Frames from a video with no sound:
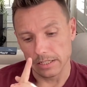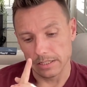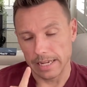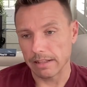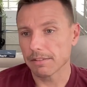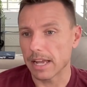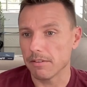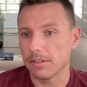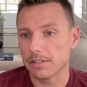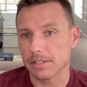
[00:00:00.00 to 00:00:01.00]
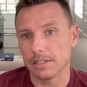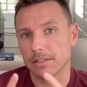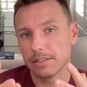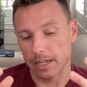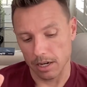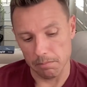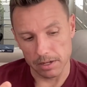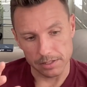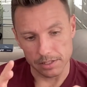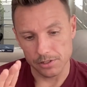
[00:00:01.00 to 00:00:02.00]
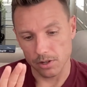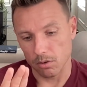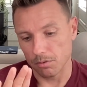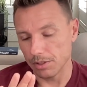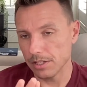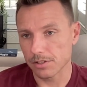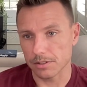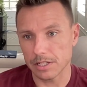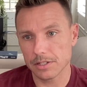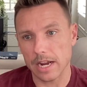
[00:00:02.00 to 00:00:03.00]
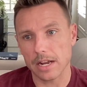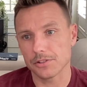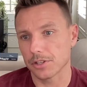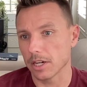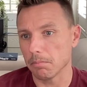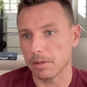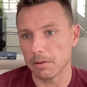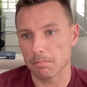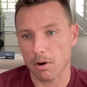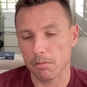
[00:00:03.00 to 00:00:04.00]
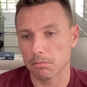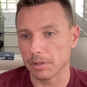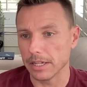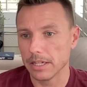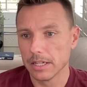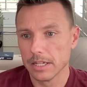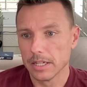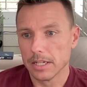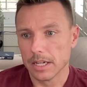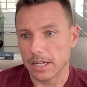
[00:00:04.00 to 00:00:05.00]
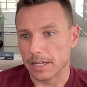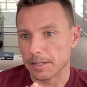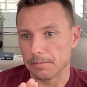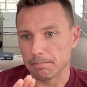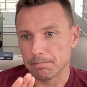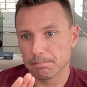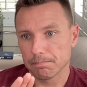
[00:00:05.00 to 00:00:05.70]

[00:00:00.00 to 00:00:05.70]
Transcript: Dalen Evans and Terry Bussey. So these guys are going to be probably the